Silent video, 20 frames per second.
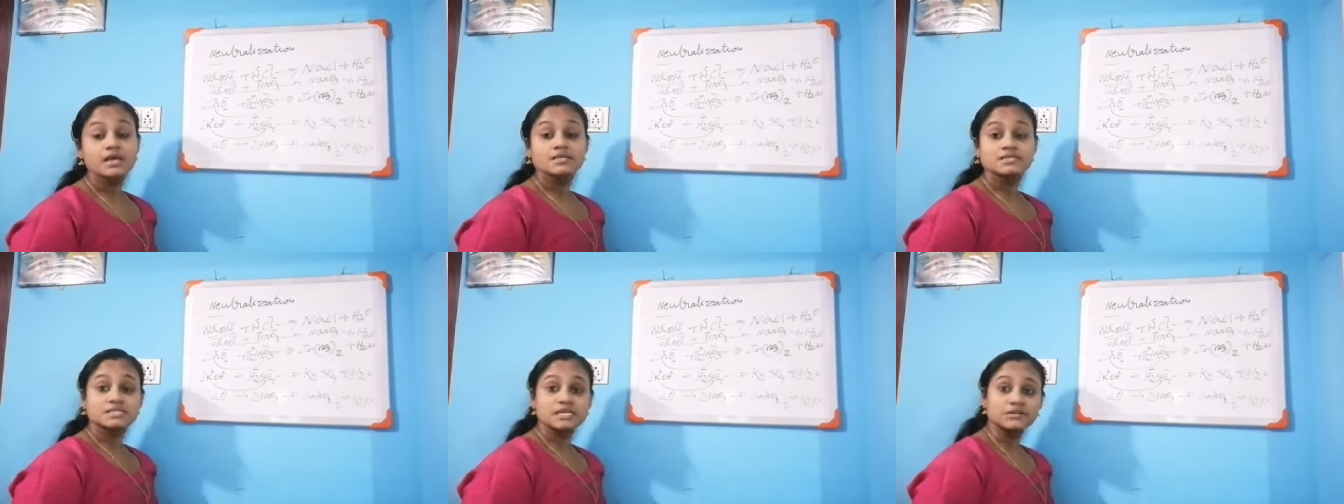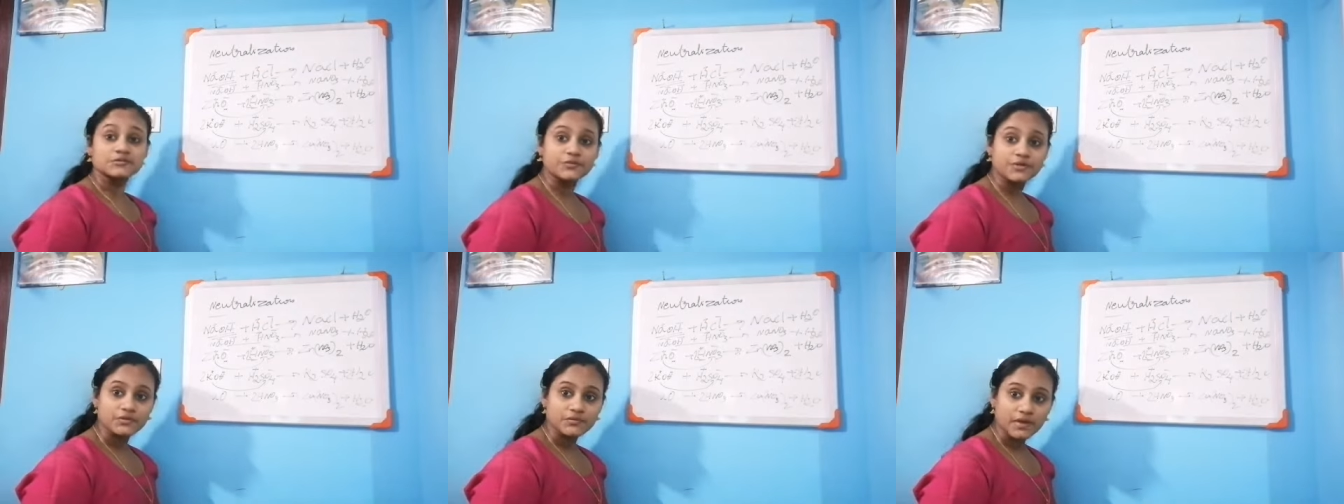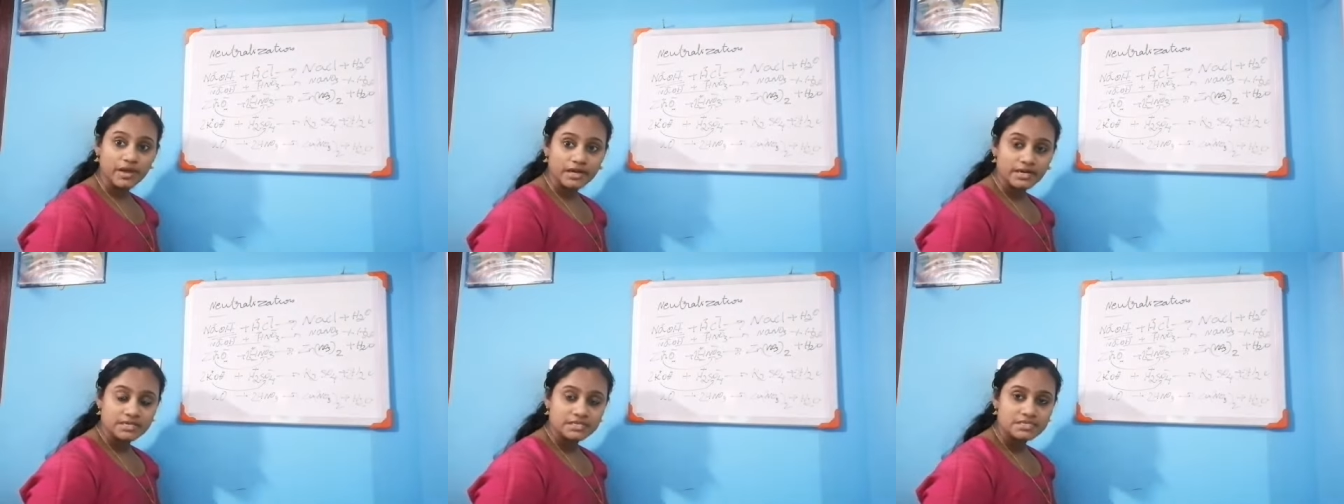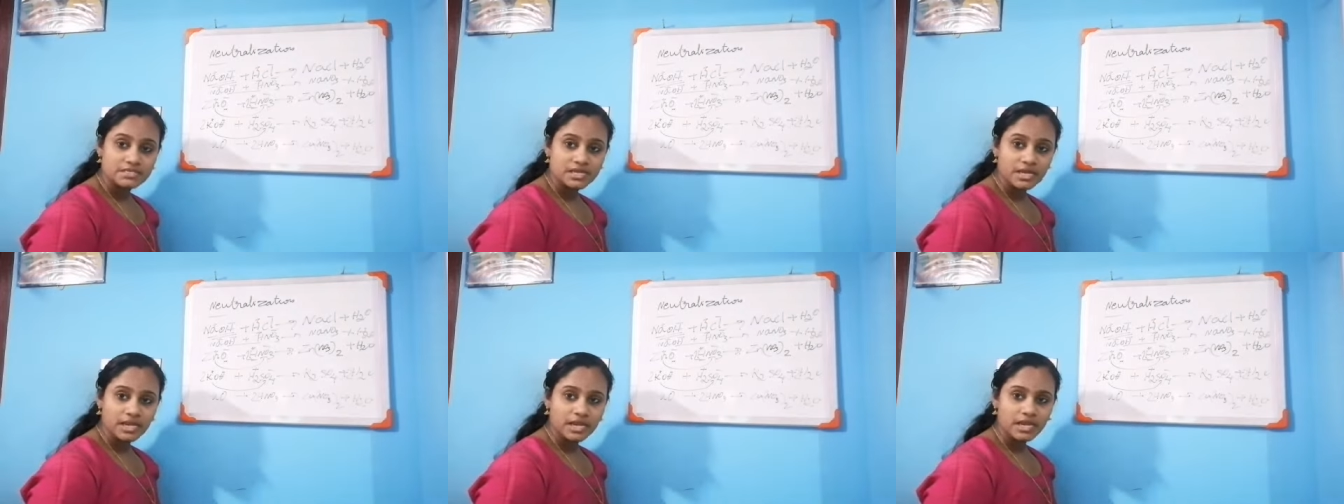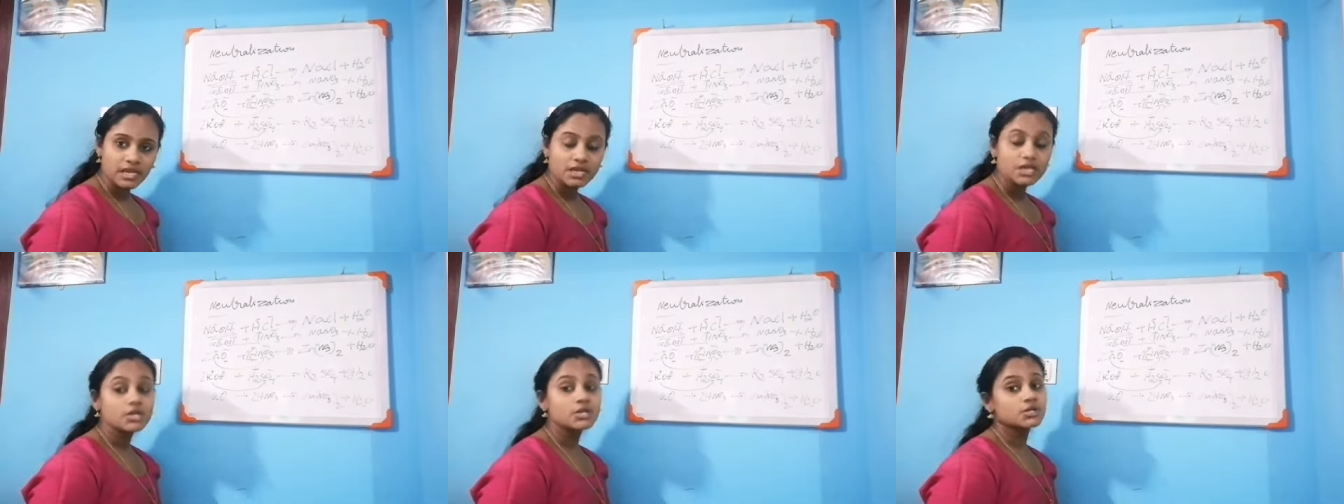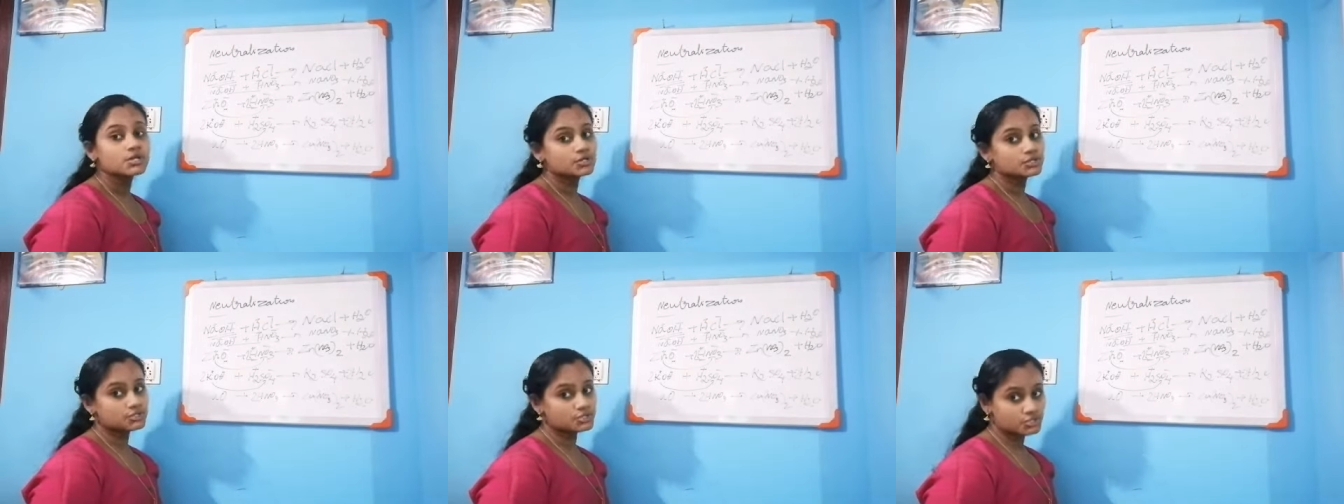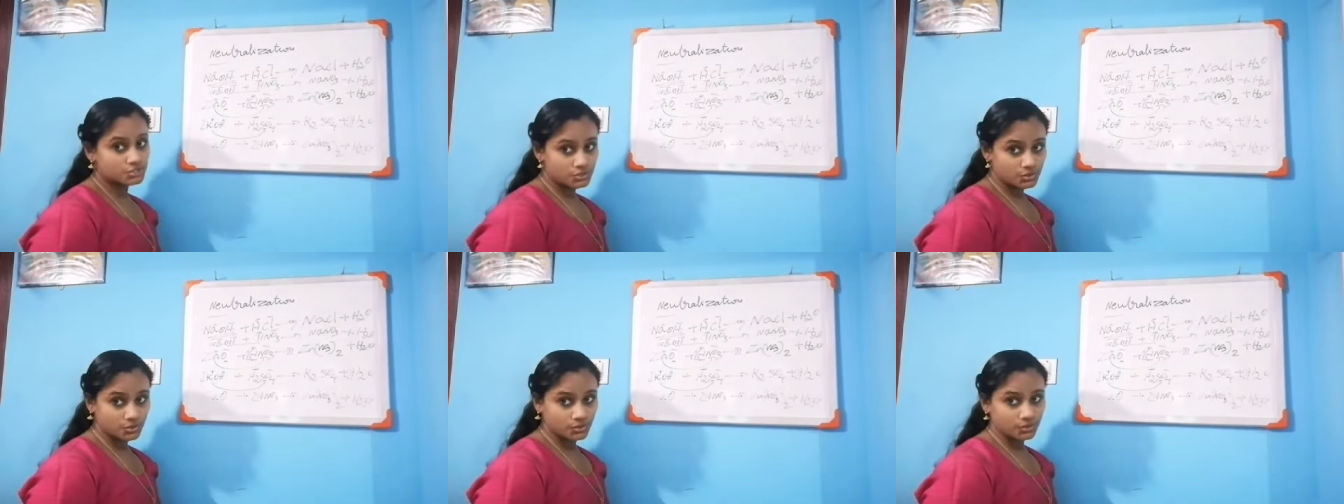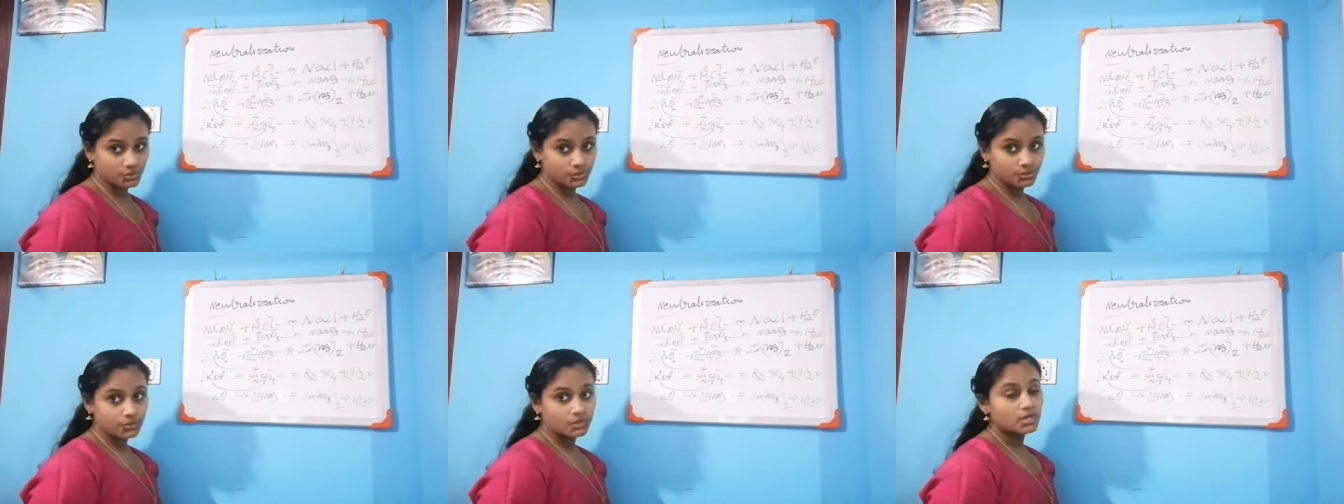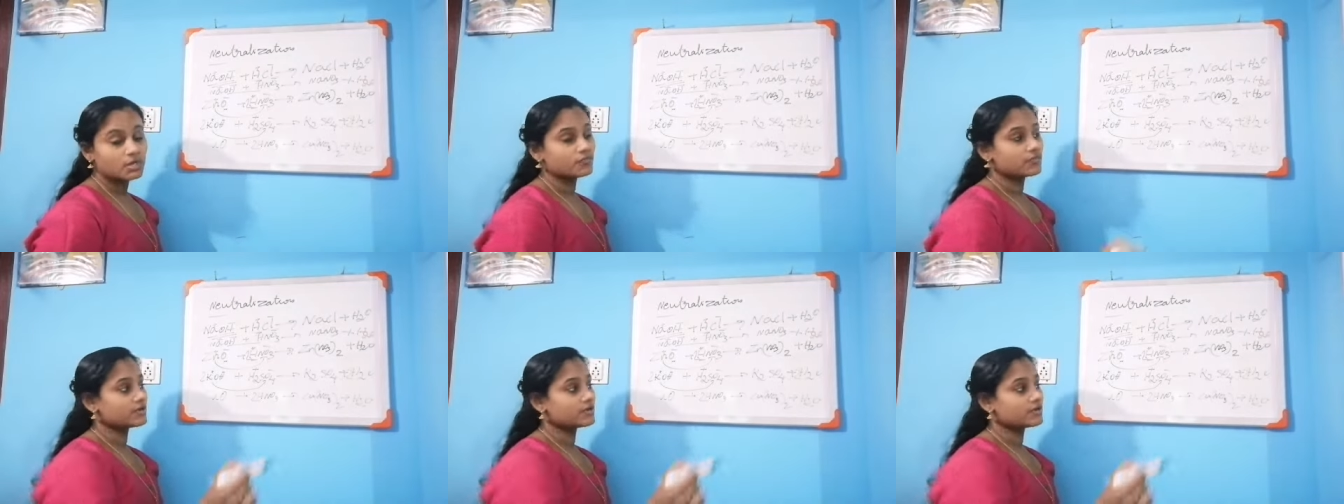Sulfate valency 2.